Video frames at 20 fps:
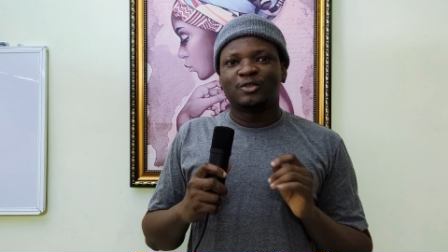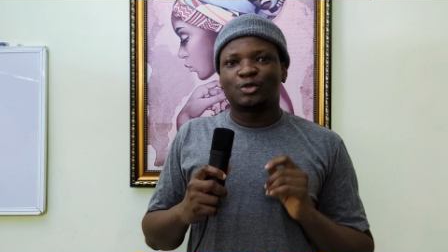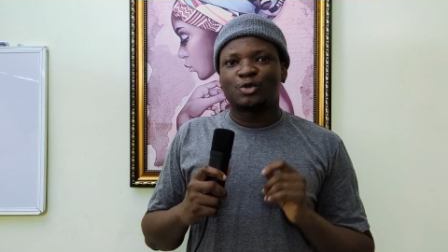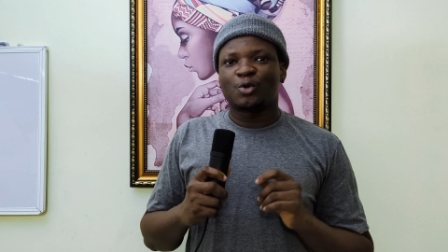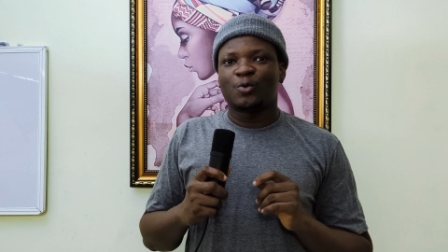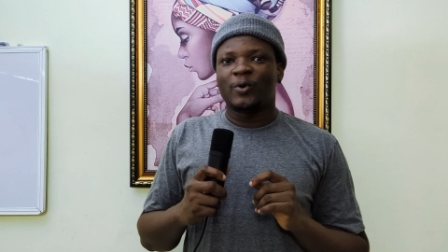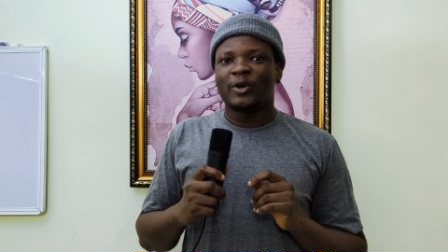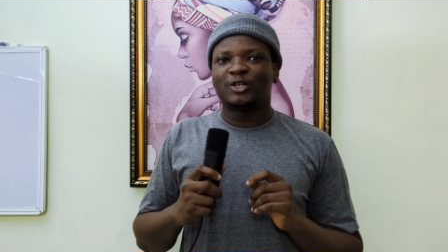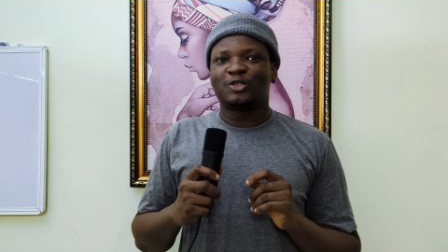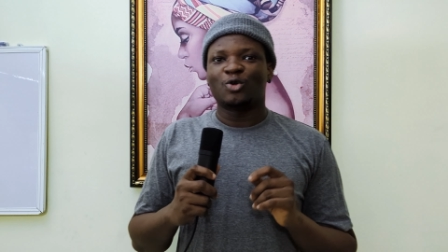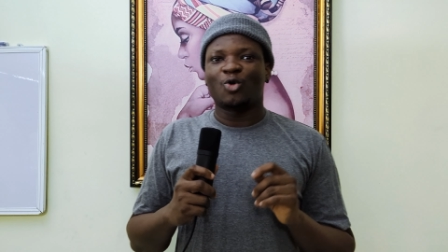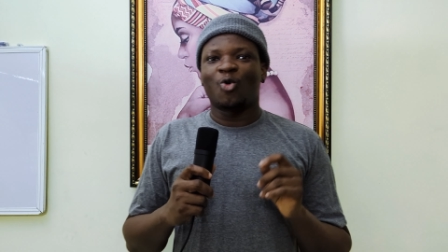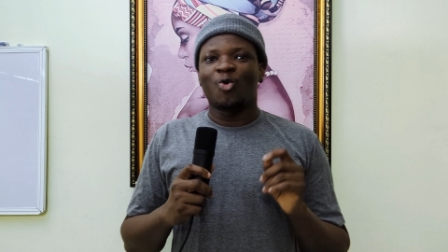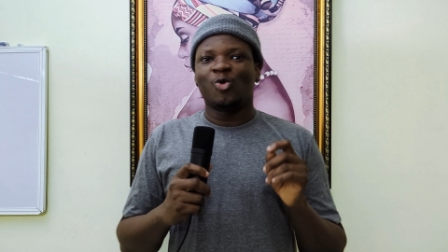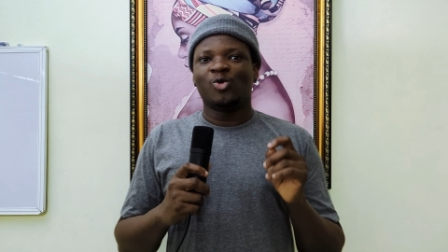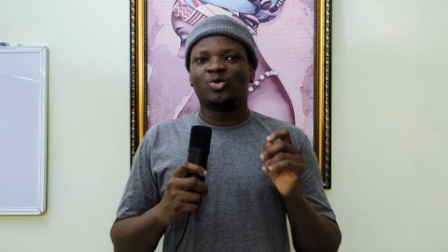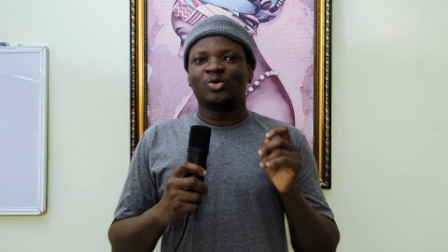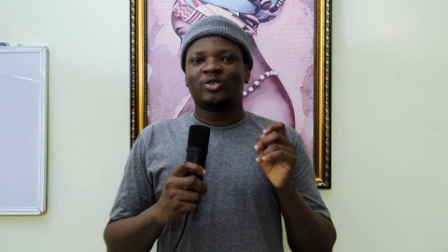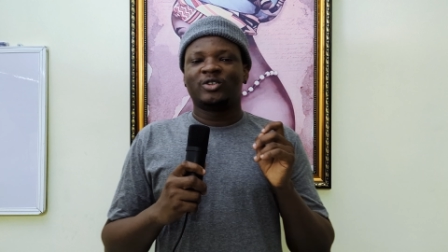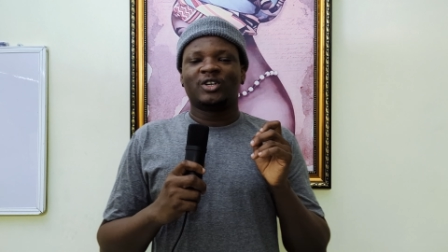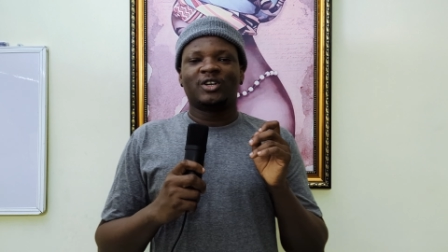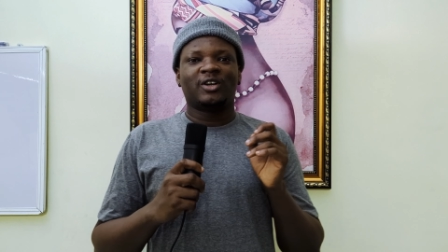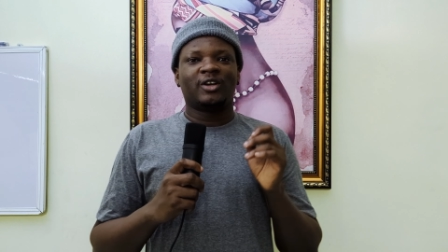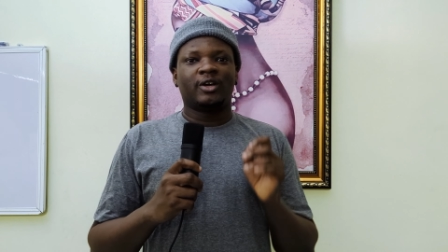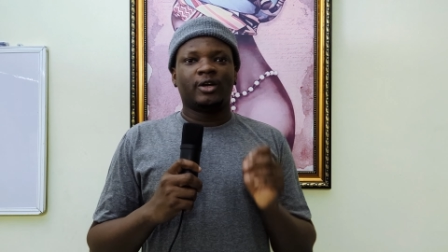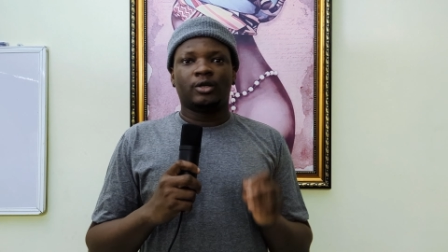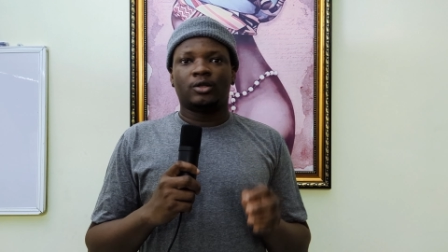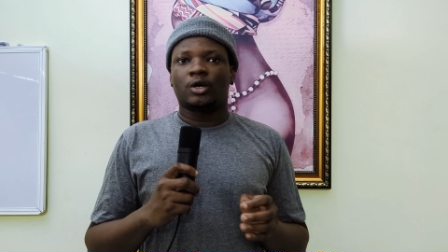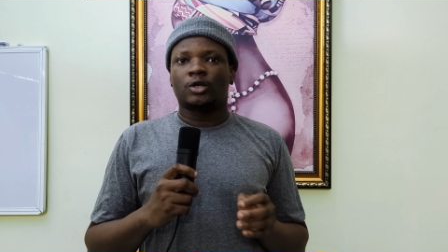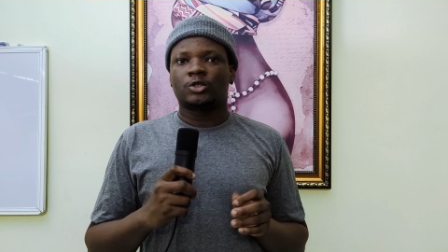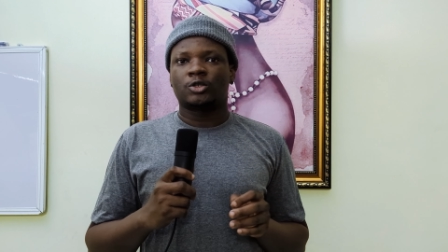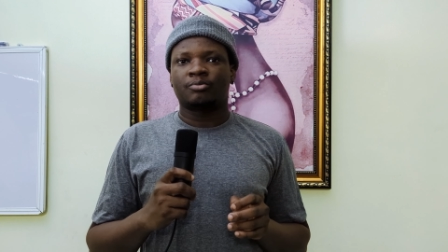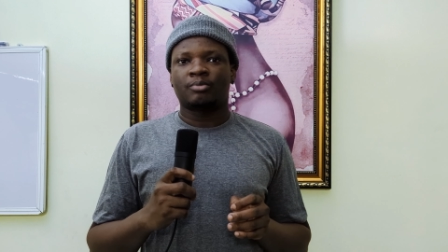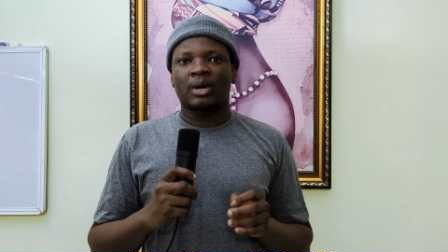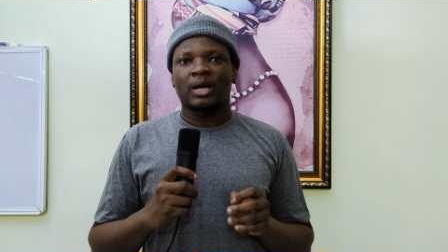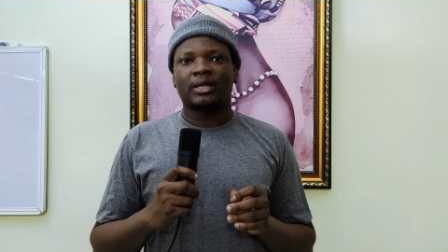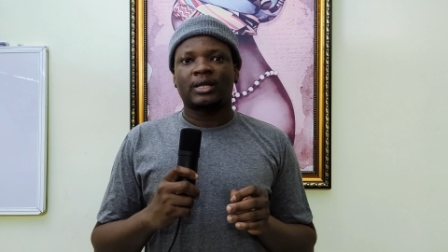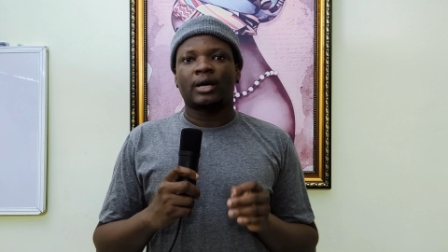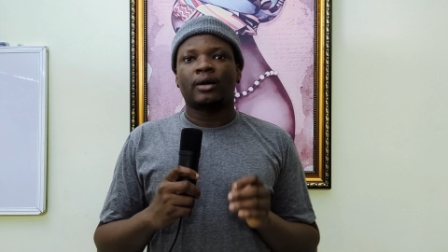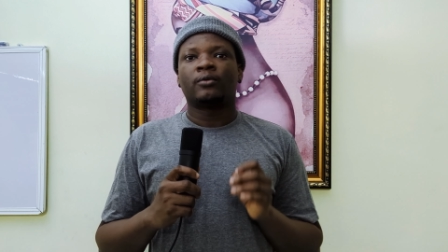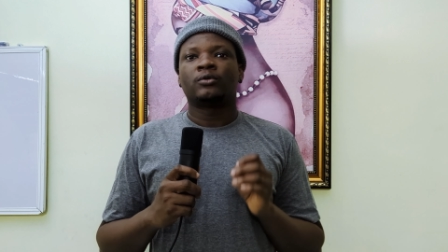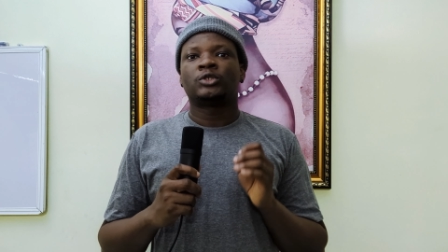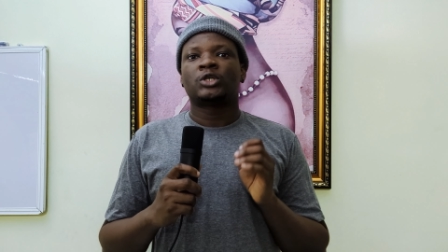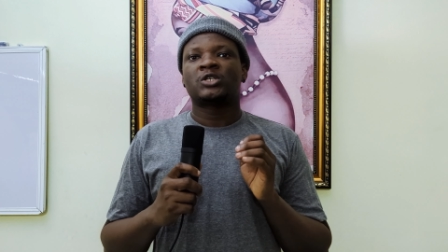two weeks old, it doesn't matter.